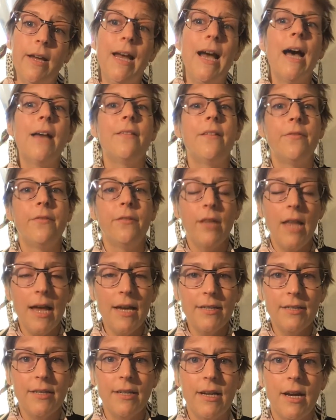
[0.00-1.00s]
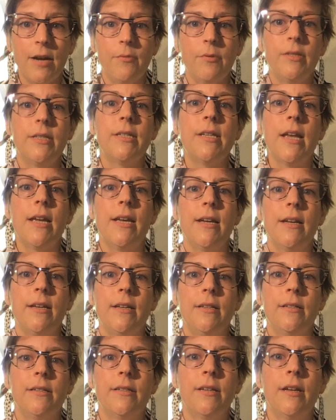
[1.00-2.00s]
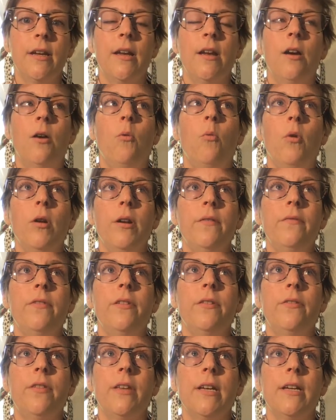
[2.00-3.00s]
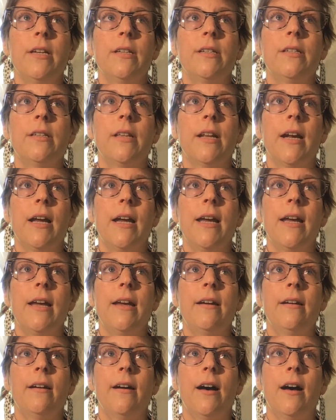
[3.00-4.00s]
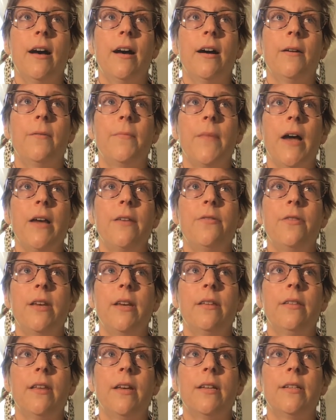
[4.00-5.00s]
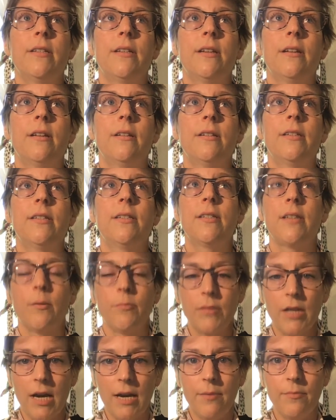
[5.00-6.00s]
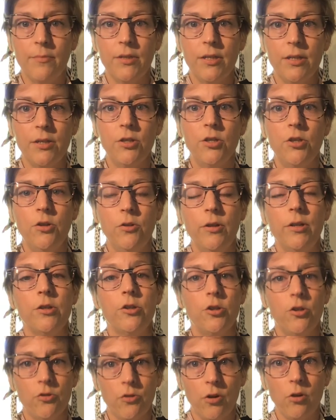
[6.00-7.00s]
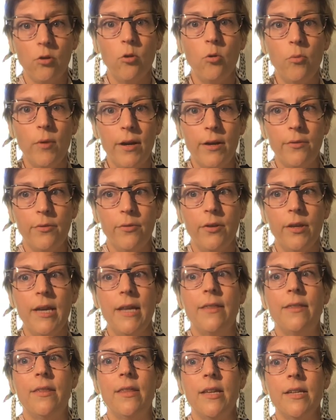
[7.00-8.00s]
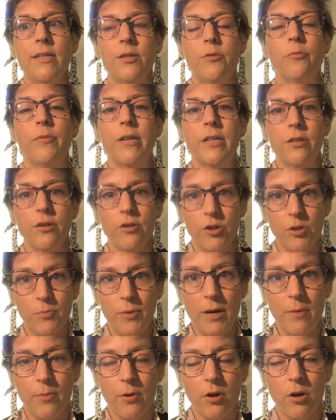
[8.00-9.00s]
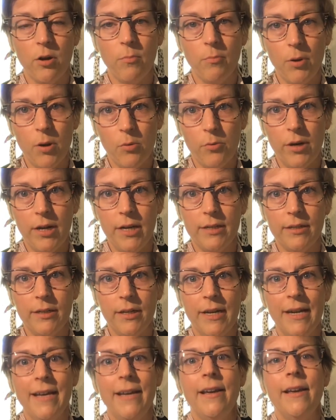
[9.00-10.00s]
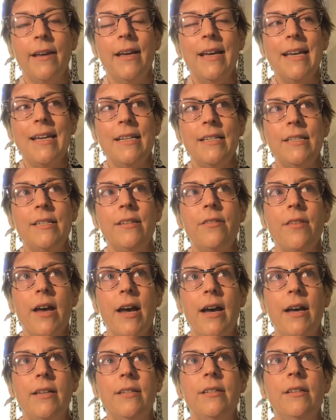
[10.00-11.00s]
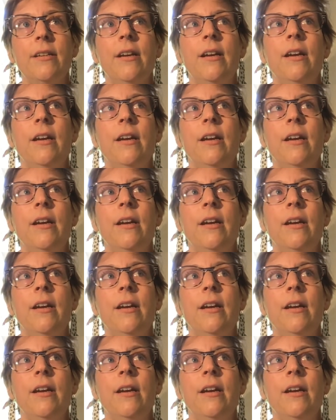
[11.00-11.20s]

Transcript: And then the last thing I would say is, one of the things that I think that sometimes students struggle with in this research paper component is that